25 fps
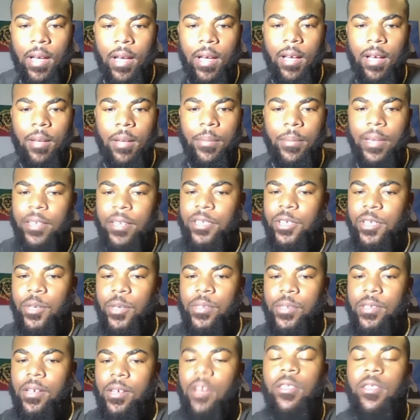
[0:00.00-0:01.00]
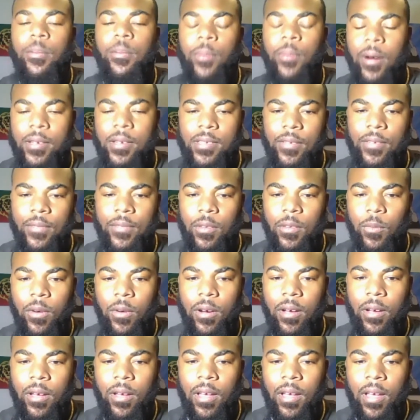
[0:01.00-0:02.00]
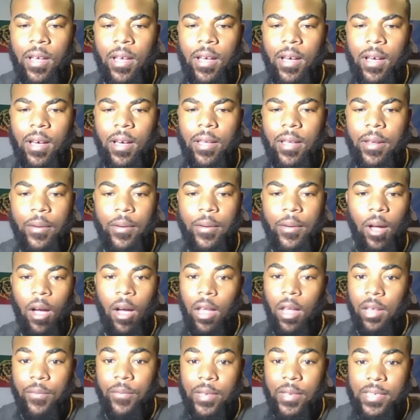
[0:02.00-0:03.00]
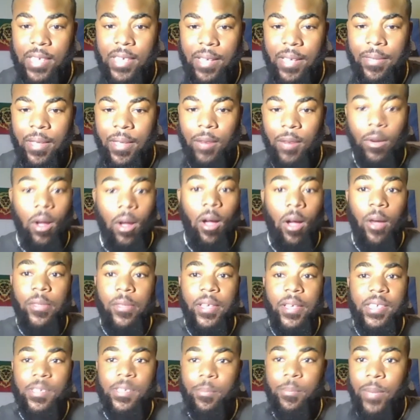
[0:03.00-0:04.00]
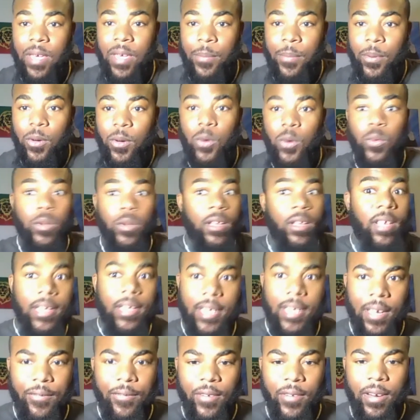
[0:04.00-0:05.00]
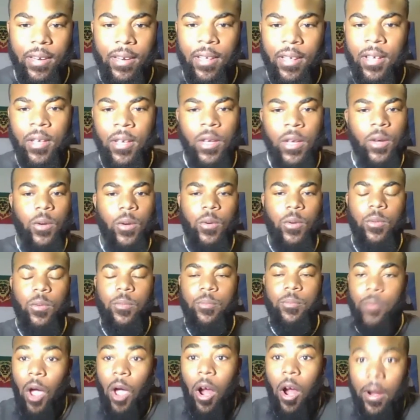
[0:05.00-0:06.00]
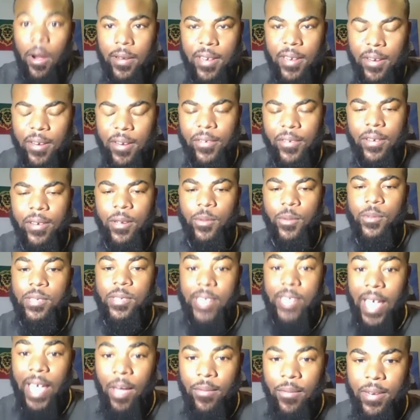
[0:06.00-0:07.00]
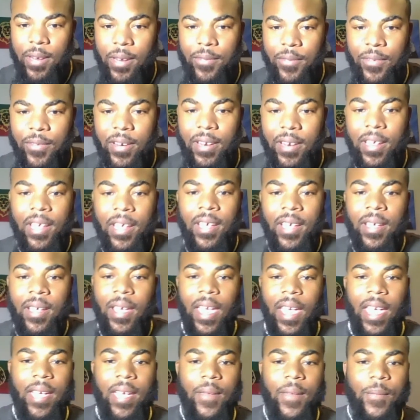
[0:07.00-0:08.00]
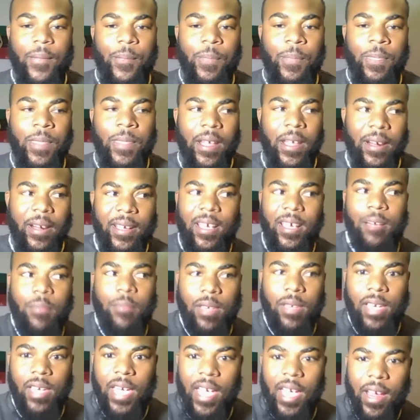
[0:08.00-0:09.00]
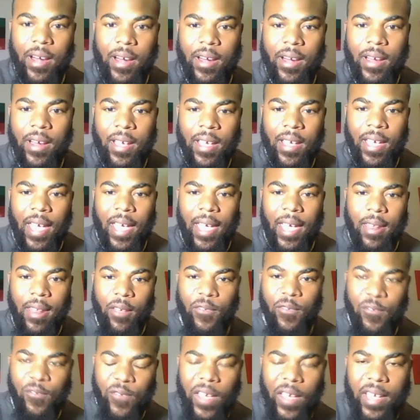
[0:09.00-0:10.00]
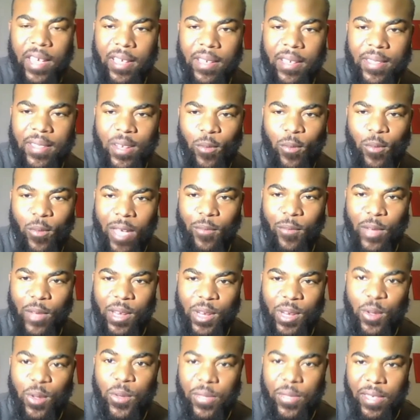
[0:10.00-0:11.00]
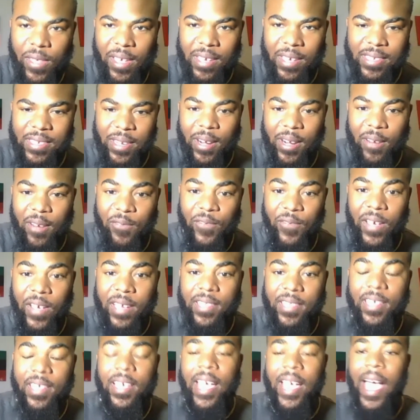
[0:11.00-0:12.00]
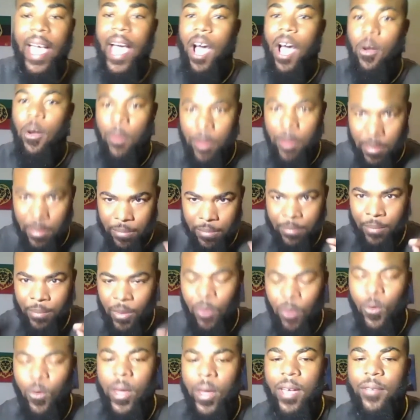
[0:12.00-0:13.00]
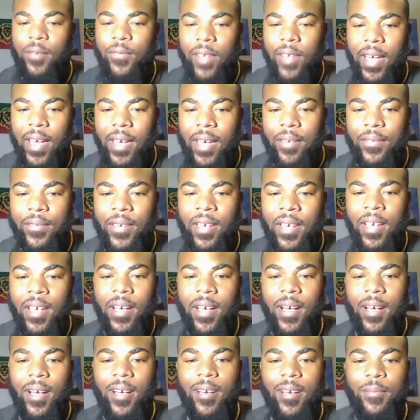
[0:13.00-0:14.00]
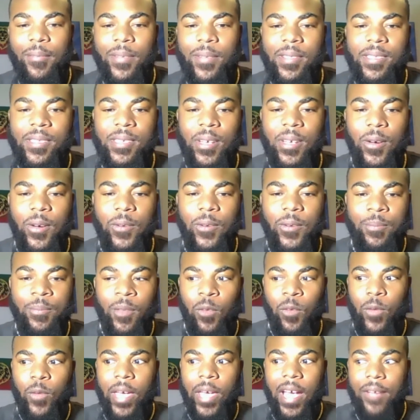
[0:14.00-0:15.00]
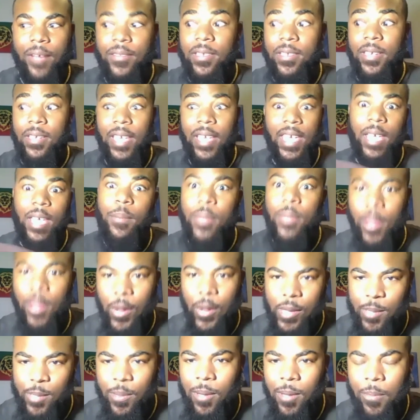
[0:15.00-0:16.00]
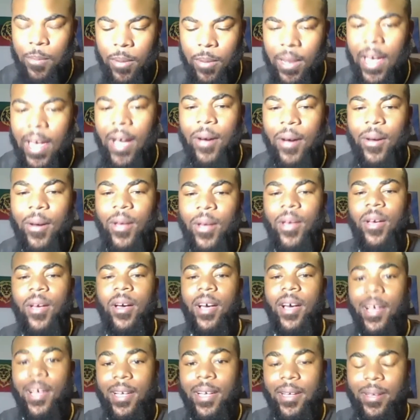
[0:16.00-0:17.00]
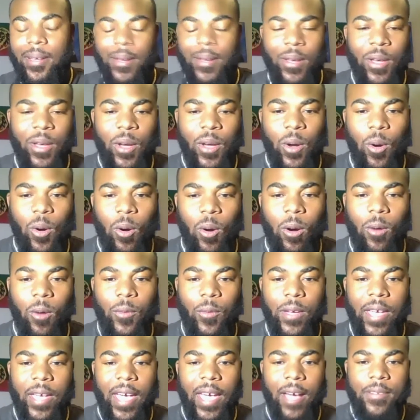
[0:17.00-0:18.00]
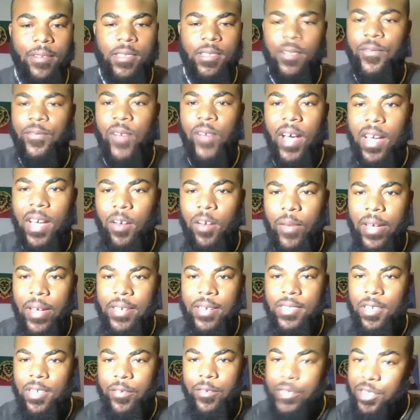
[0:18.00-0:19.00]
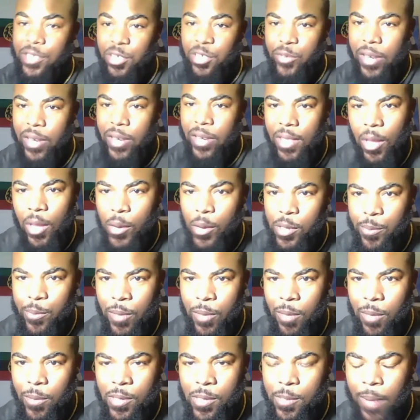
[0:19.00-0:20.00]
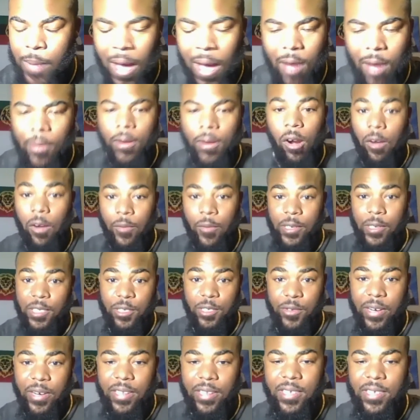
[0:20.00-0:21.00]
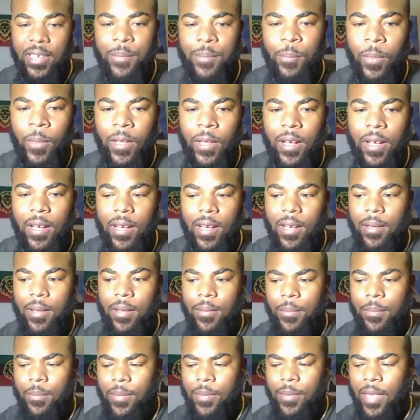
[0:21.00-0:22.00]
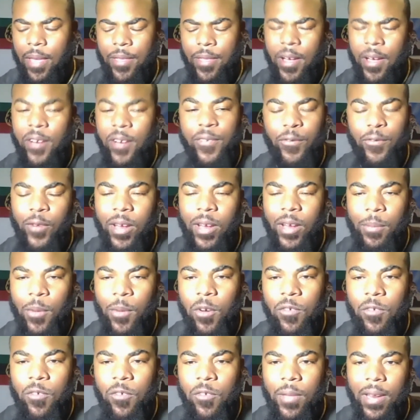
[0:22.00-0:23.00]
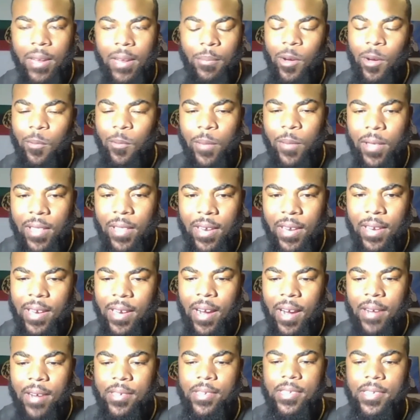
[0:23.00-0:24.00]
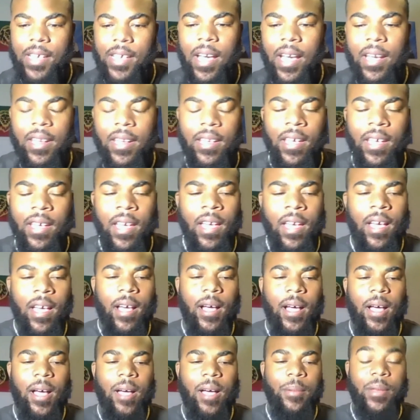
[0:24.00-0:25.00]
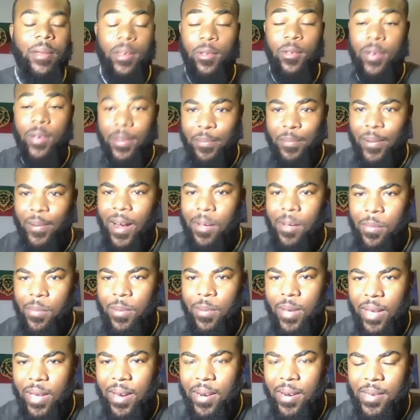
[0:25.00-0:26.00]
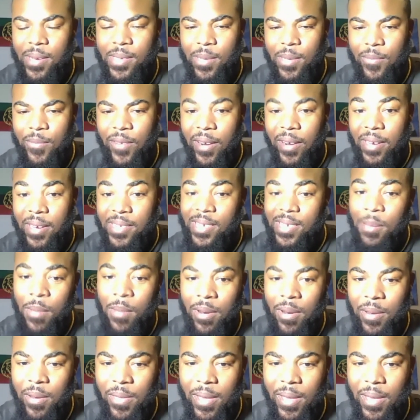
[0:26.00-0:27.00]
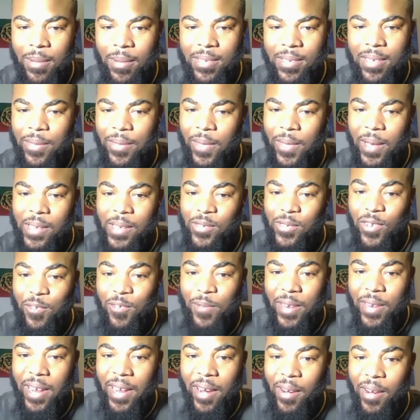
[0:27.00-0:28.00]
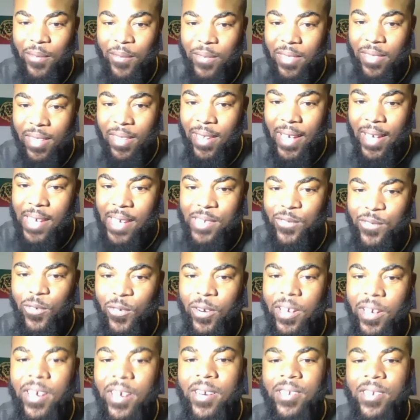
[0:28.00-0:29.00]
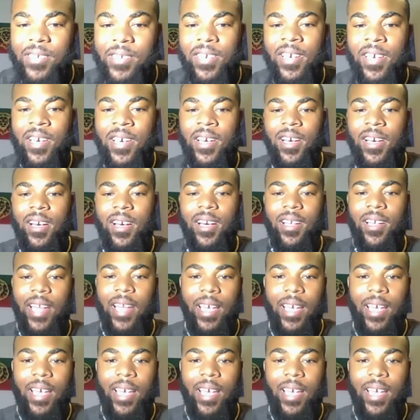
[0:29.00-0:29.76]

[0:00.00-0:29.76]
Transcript: issues in other parts of the world. There all of a sudden there were all these people who look different, who are different, who sound different, and they're coming here and affecting the way we do things. They're affecting our way of life, and so we have to keep those people out. Or we have to find ways to restrict those people's power, or restrict their free movement and mobility in our society. And you can probably hear some very similar things to things we've been hearing for the last 4 years, like